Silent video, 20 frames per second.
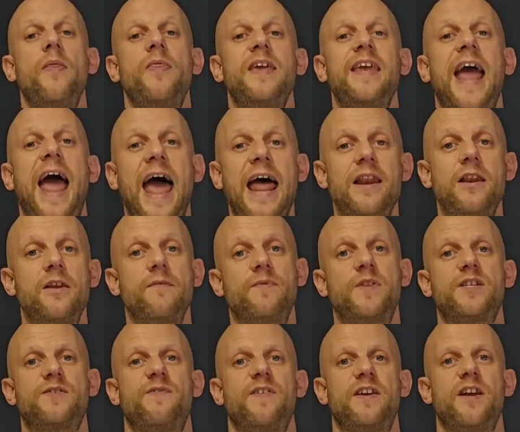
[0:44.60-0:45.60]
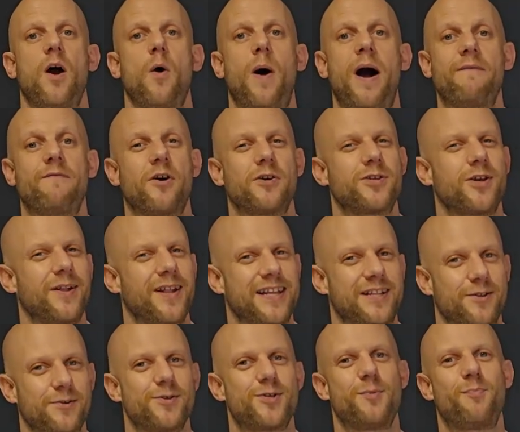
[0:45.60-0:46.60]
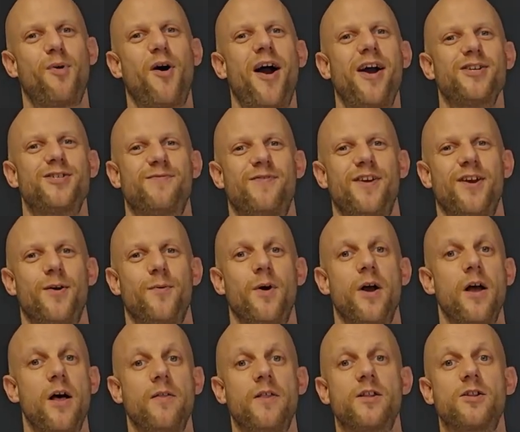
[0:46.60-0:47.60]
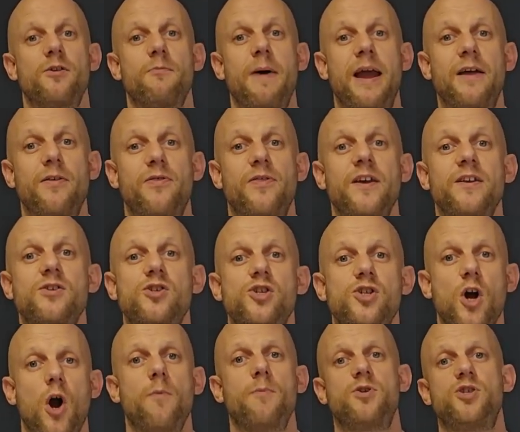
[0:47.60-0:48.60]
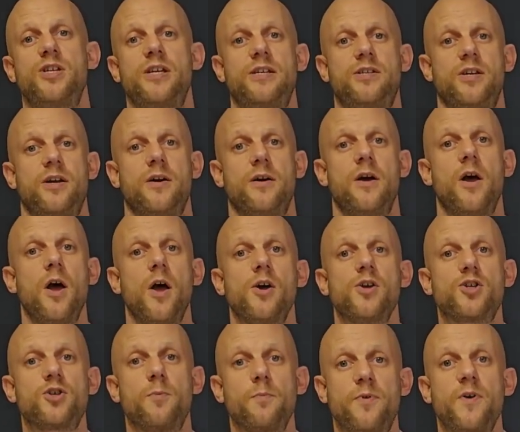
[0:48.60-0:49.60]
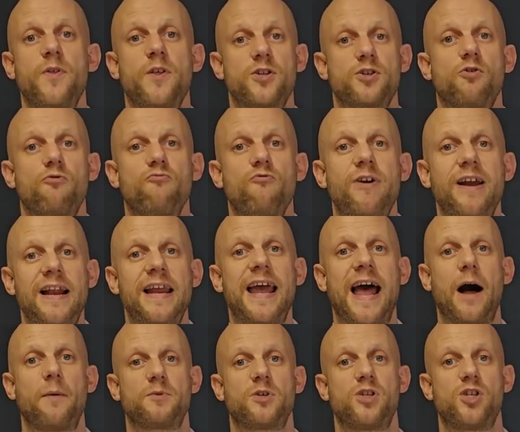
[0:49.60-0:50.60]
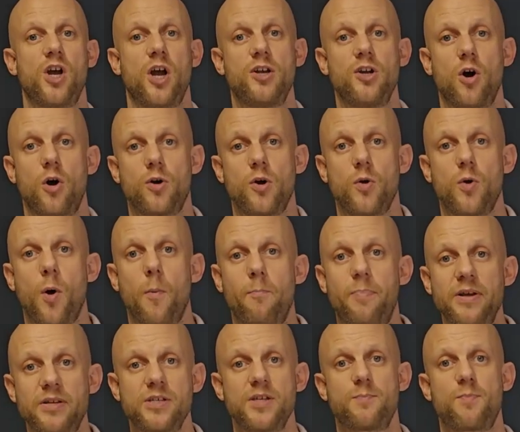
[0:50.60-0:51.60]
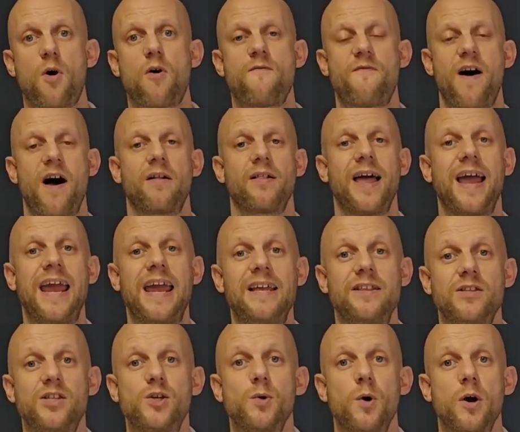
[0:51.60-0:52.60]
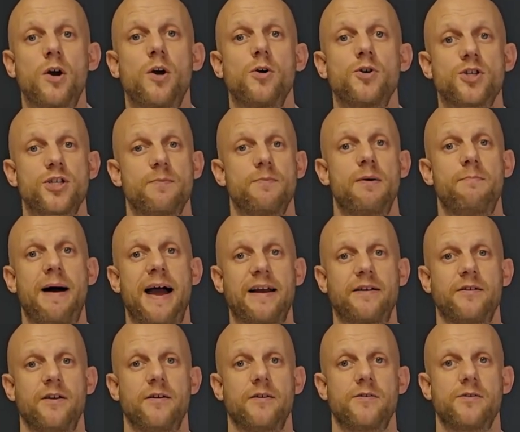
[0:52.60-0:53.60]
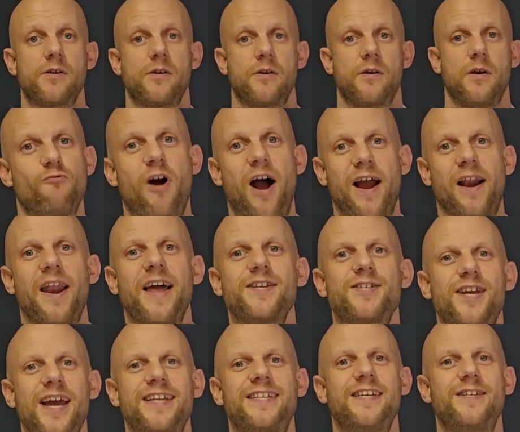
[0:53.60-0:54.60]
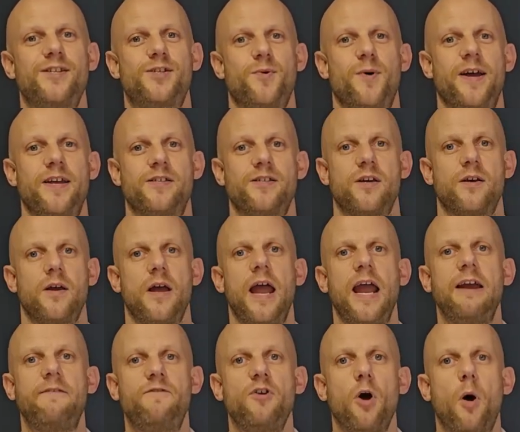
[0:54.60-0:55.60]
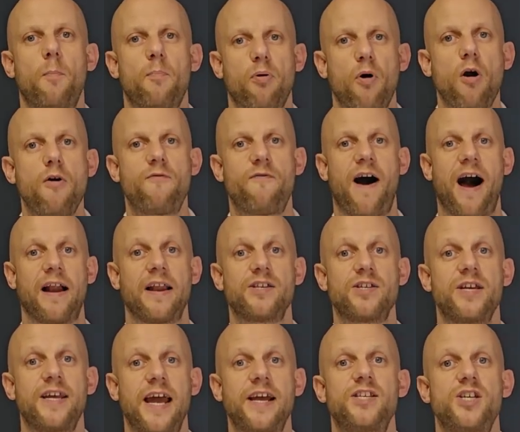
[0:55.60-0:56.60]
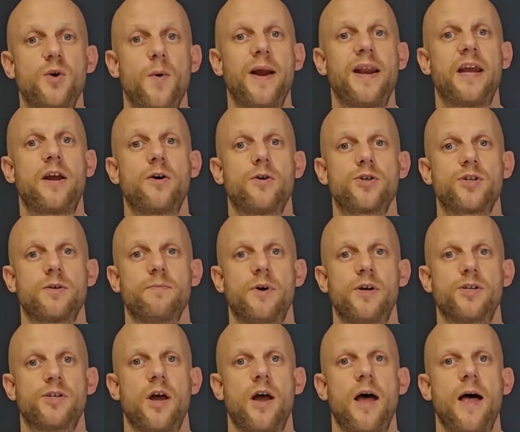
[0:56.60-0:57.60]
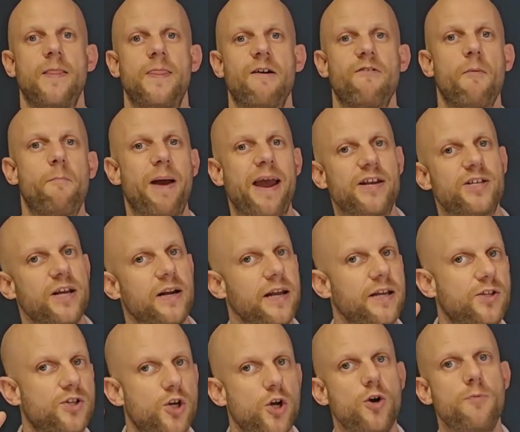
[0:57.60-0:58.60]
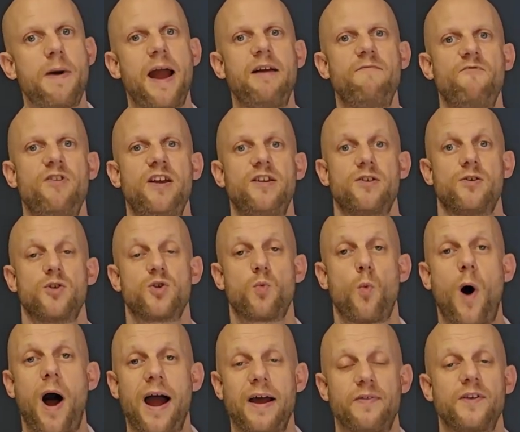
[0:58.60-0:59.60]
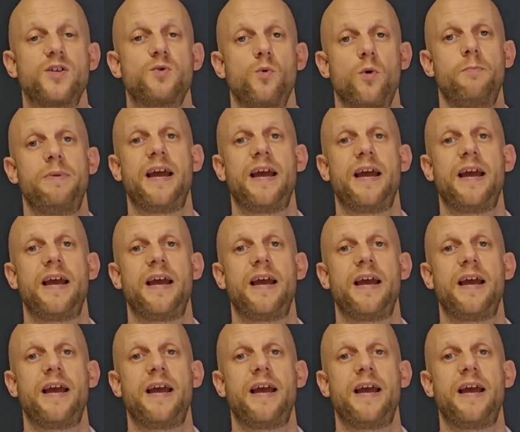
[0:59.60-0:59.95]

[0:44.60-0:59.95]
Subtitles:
At the end of this video, I've got a little surprise for you that'll make things so much easier. Something that'll really help to turn your Google Business Profile into a customer magnet. Right, let's get into it. If your profile isn't getting you any customers, there are basically two main reasons why this